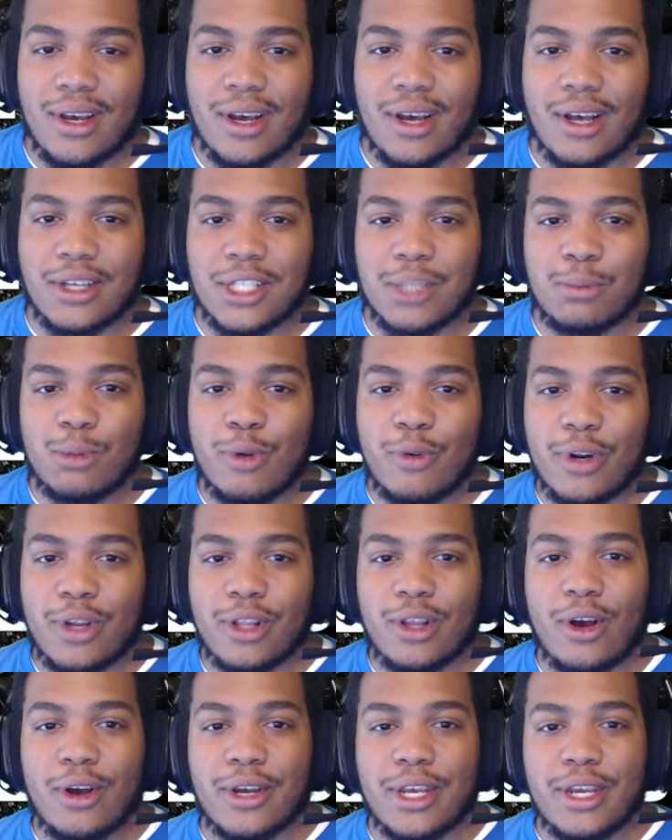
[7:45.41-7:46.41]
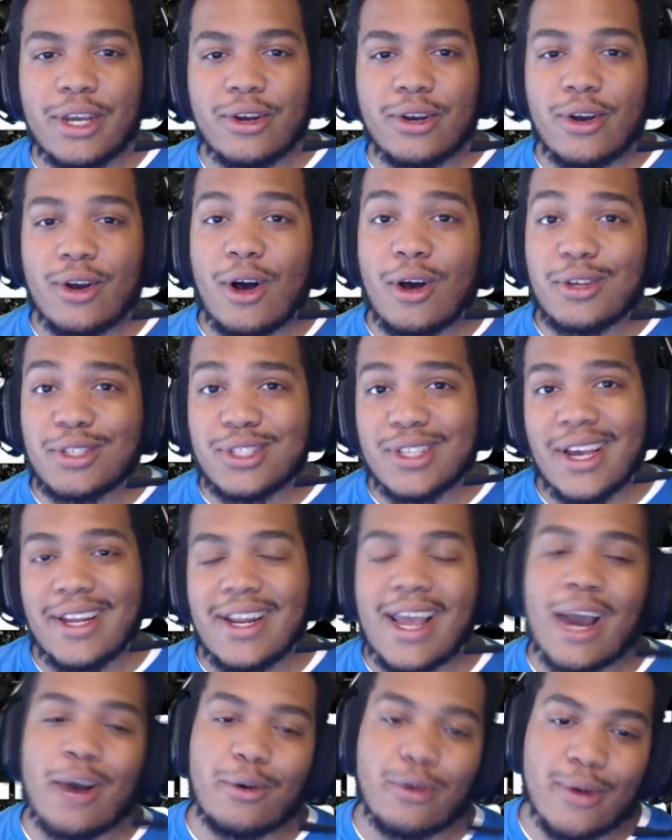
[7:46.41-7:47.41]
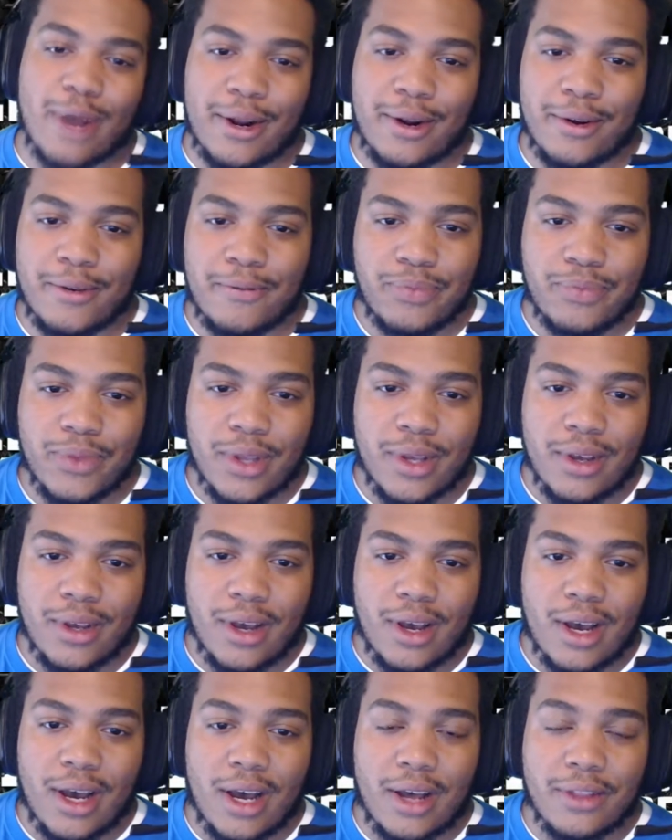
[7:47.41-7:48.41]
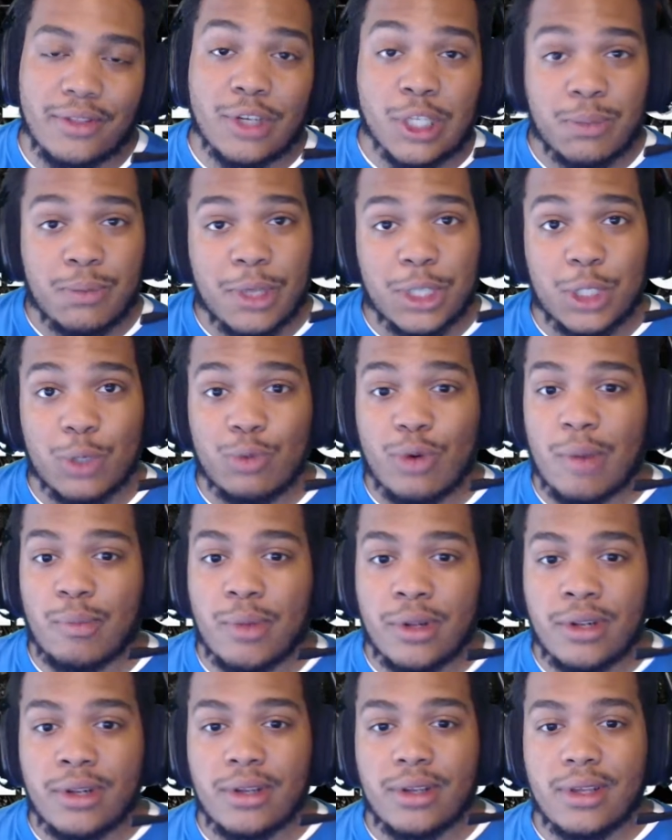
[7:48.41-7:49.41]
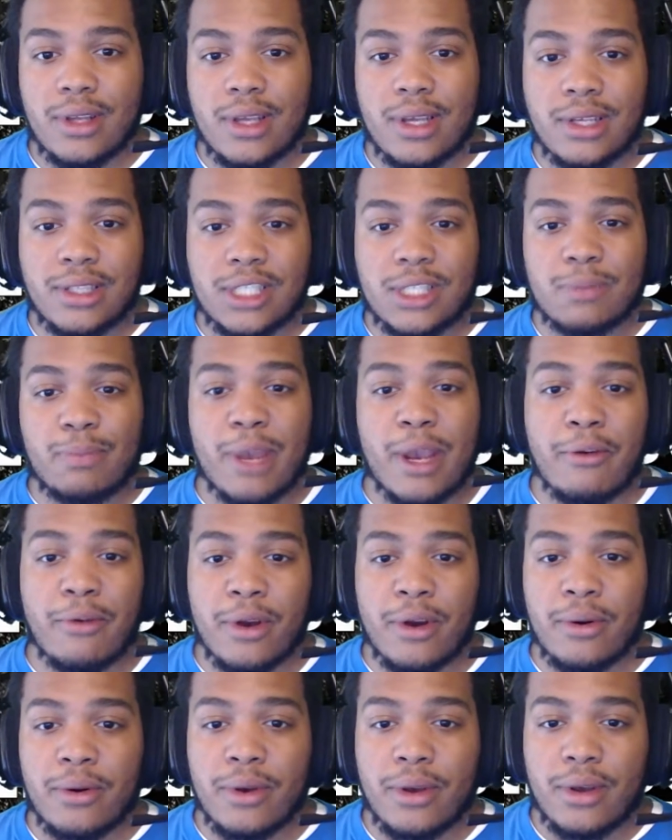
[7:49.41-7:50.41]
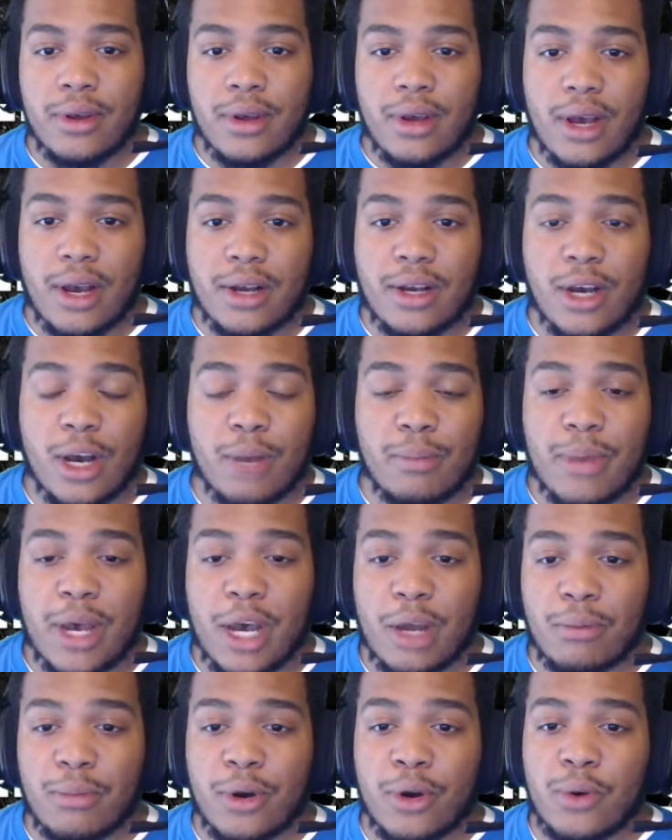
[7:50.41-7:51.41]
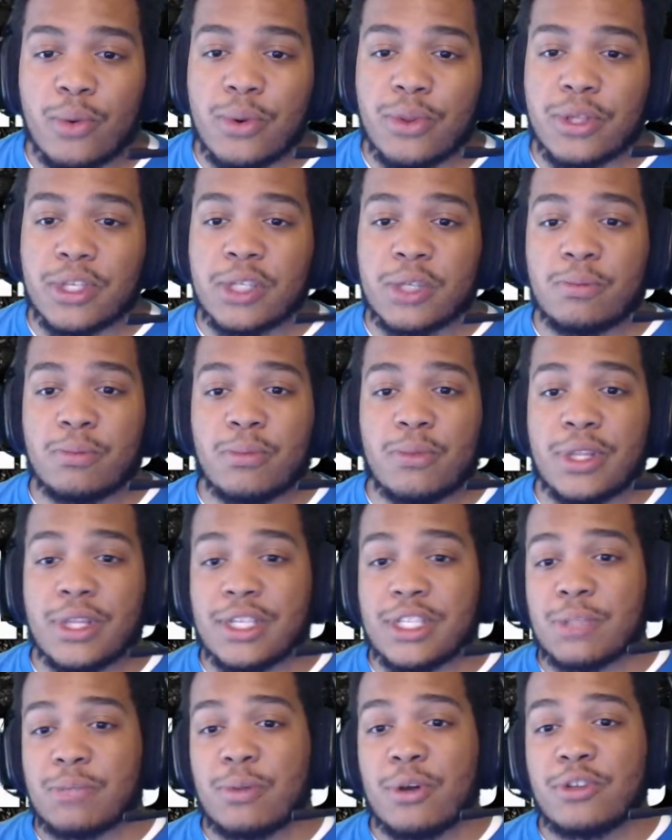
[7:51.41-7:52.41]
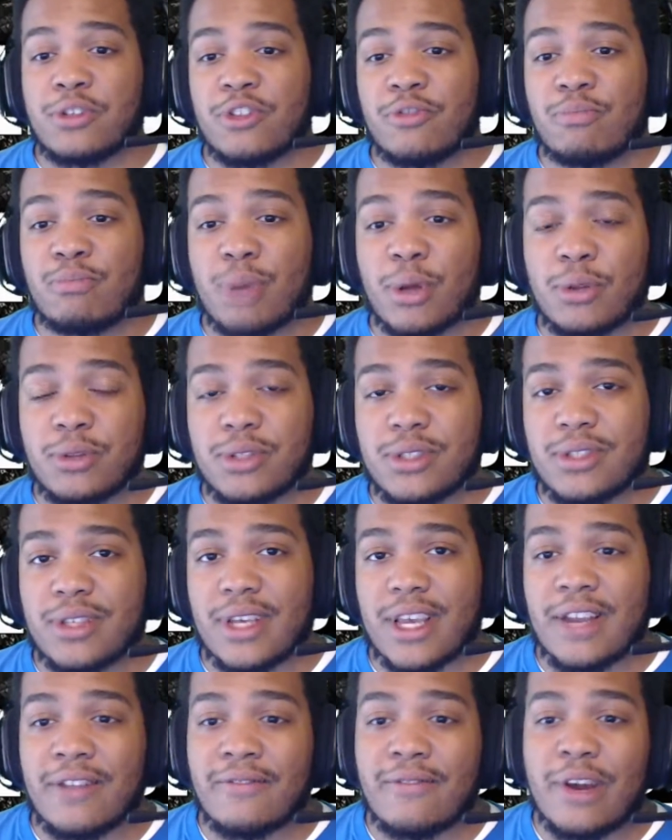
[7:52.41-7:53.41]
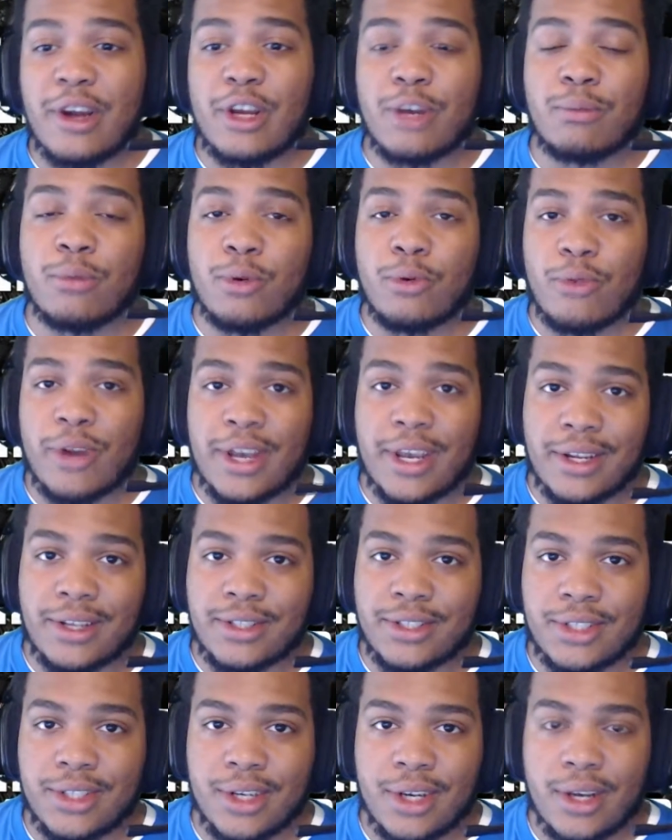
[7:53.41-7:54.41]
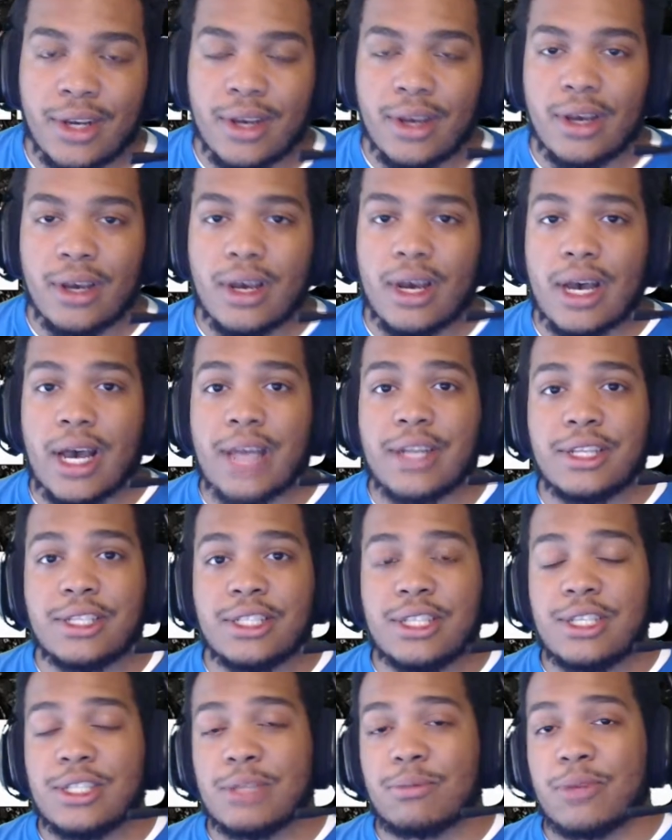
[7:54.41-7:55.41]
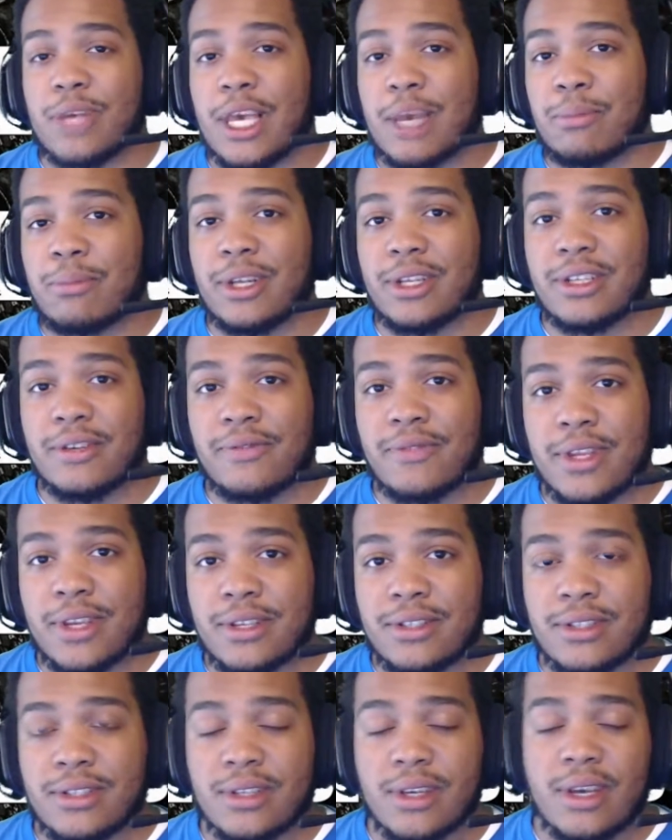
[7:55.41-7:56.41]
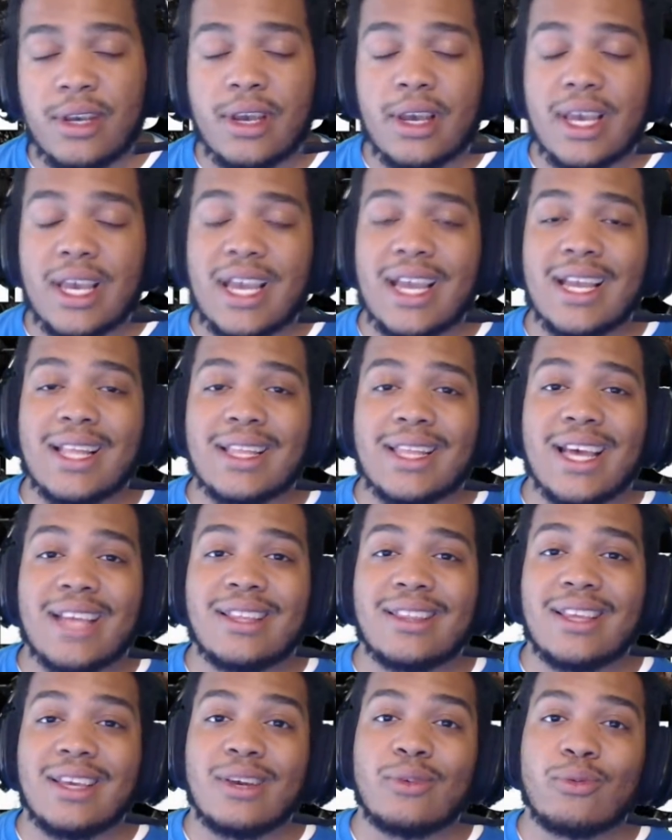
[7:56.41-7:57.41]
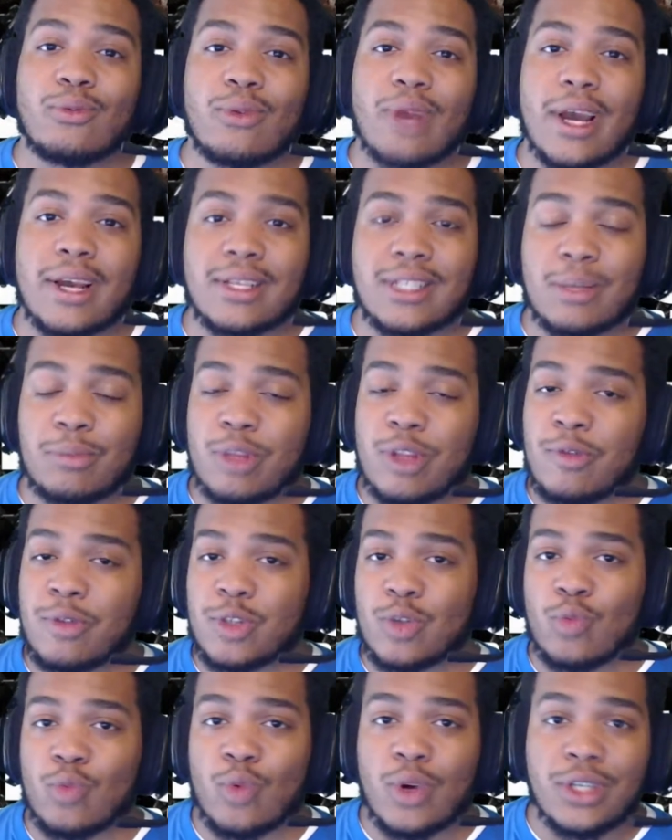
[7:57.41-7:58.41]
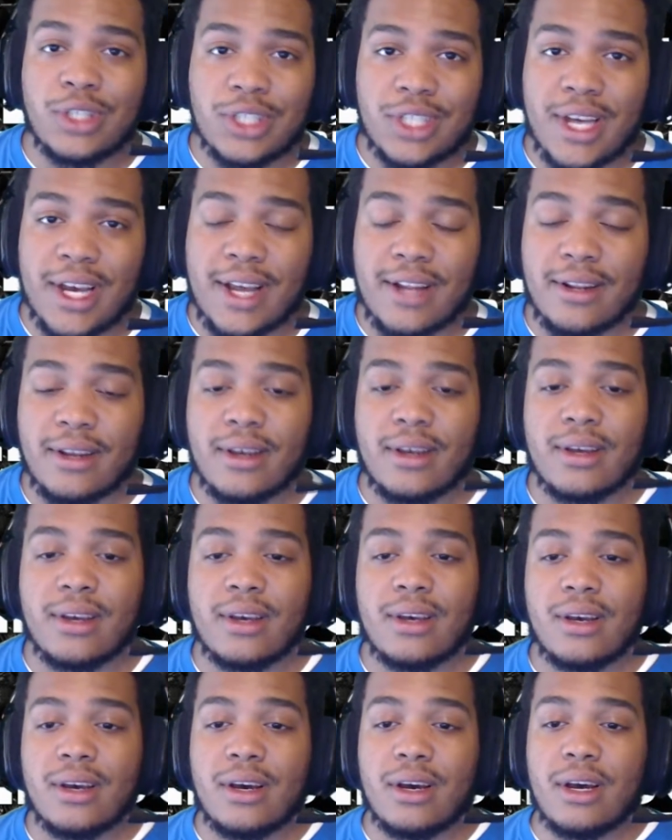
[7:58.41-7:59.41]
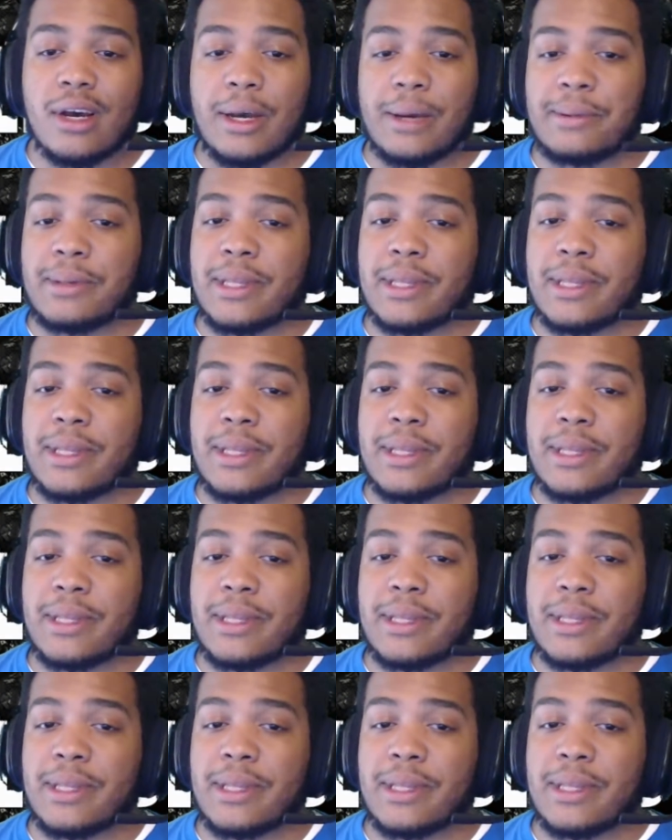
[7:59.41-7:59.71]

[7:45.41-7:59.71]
So moving along here, Call Sign Outrider. Their special weapon is Sparrow, a compound bow with explosive bolts in variable range. I did see some gameplay of this, and that thing wrecks. I believe it's a one-shot, and that